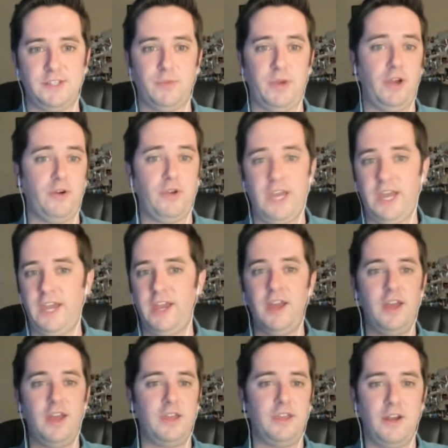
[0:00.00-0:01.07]
way, okay,
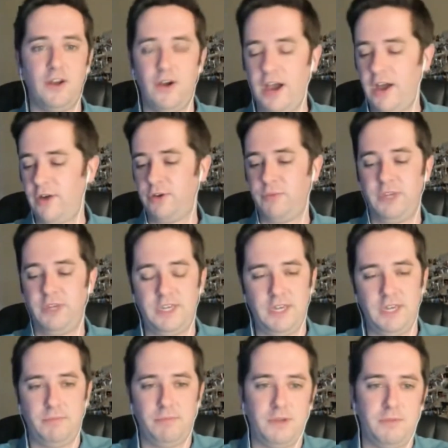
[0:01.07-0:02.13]
how can we
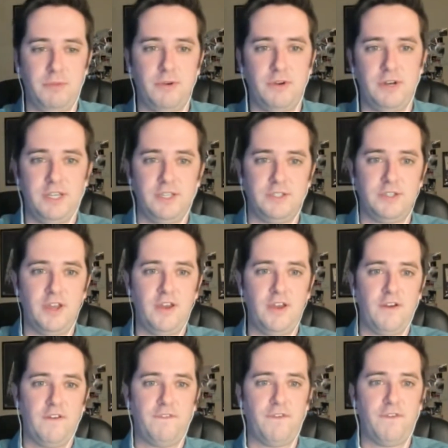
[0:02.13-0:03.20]
keep communities
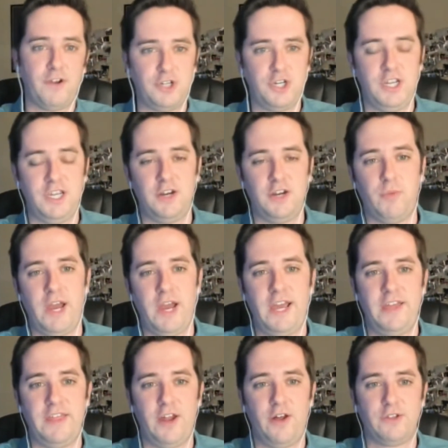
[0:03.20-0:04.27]
functioning in a
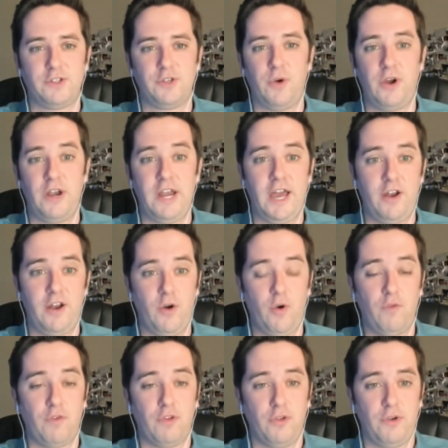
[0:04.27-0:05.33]
way that also are not
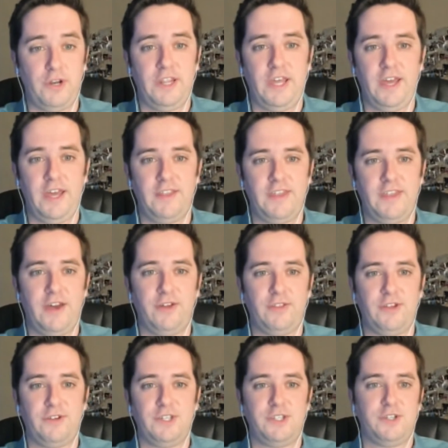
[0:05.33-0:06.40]
overloading the
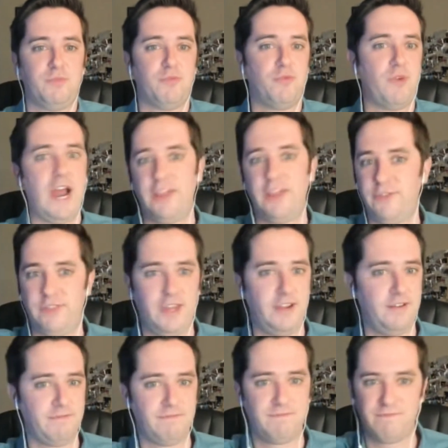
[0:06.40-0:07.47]
healthcare system rather
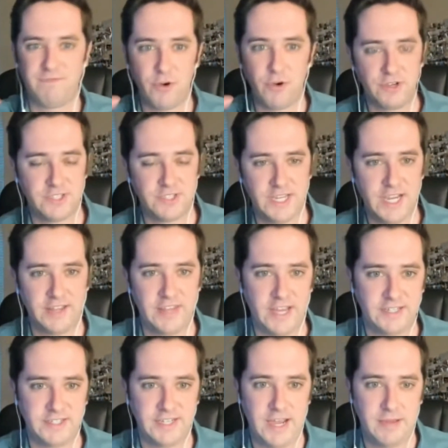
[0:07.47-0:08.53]
than focusing on
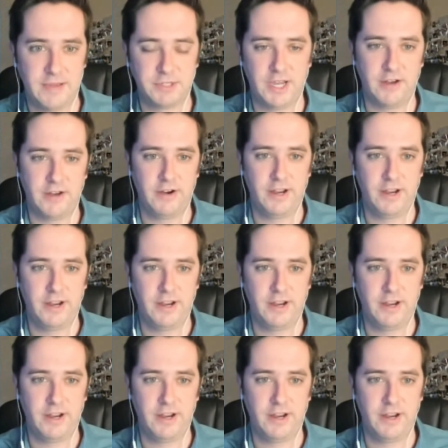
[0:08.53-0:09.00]
that snapshot, right?